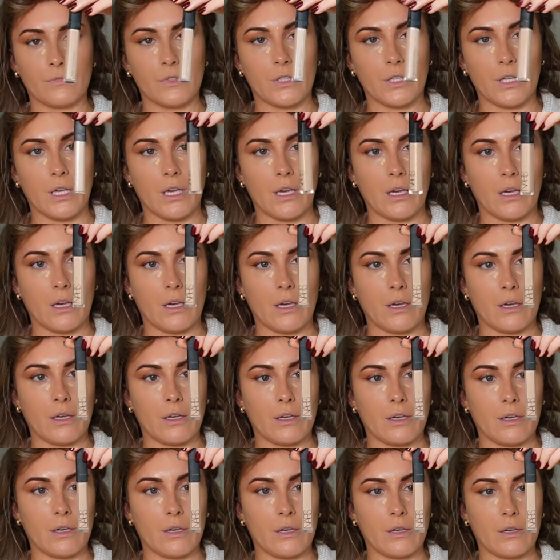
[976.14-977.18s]
The,
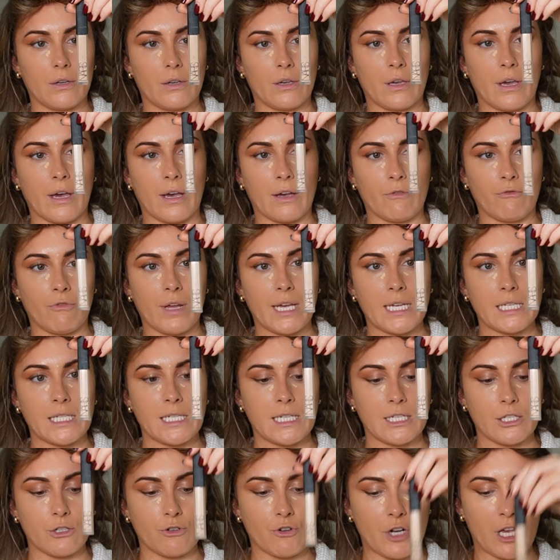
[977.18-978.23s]
yeah,
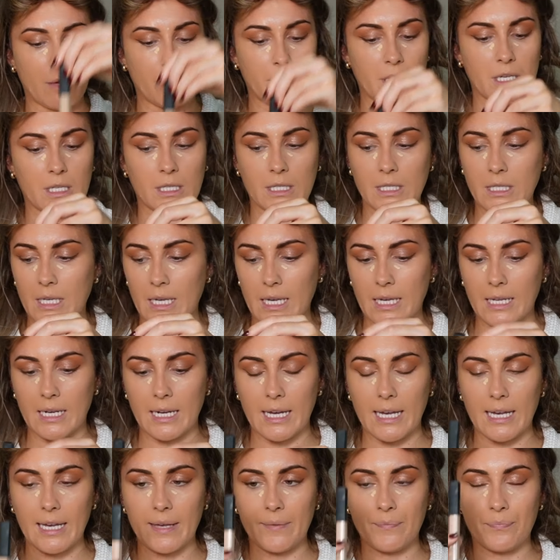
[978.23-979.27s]
Radiant Creamy
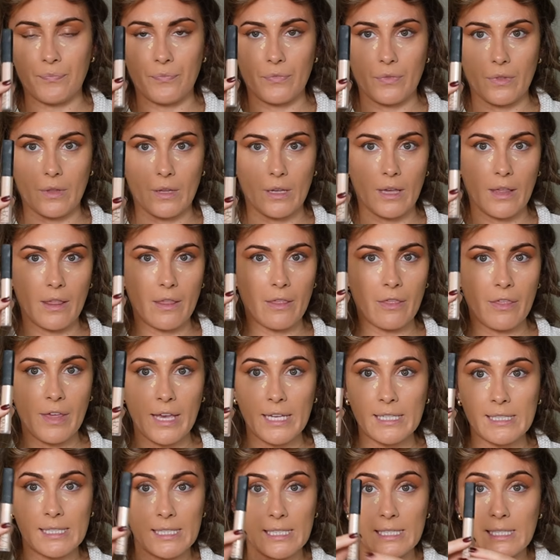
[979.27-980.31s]
Concealer.
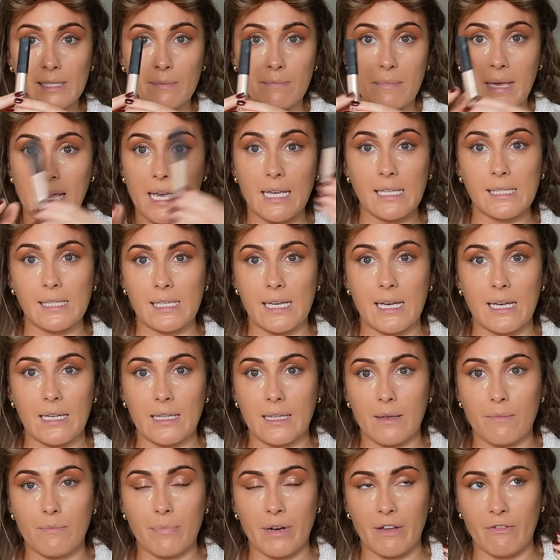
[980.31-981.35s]
This is amazing,
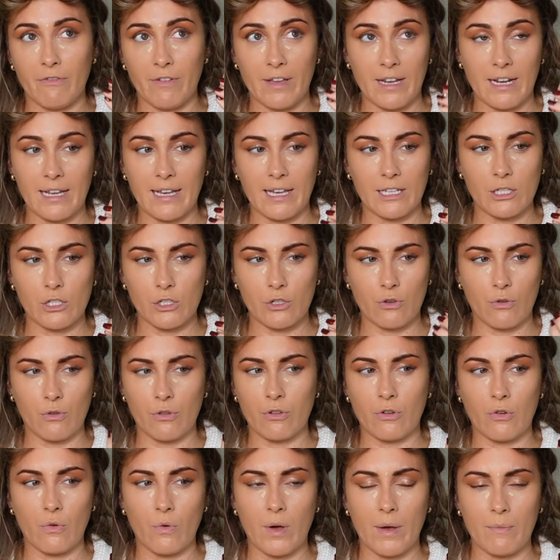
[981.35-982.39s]
but I feel like I just go
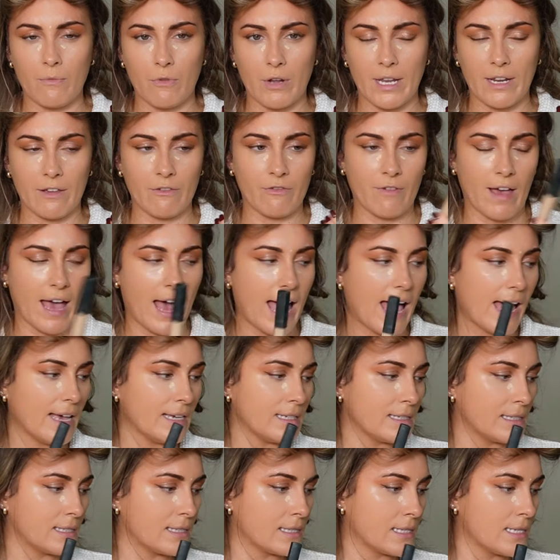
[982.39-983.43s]
through them really
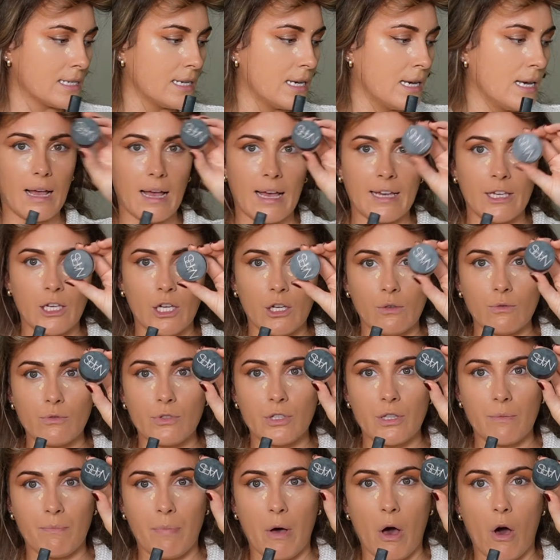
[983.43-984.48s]
fast. I
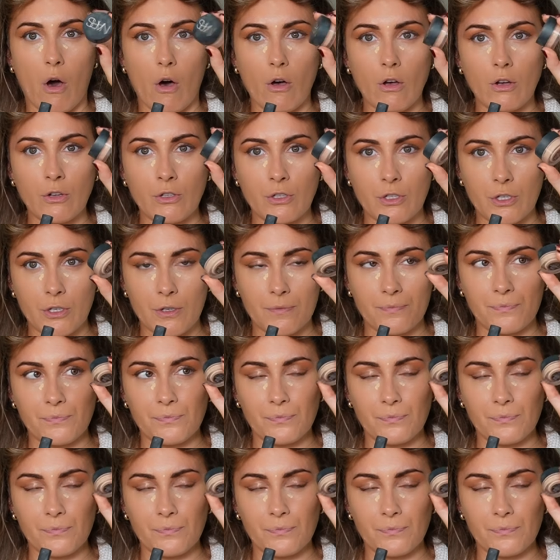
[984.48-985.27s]
use the pot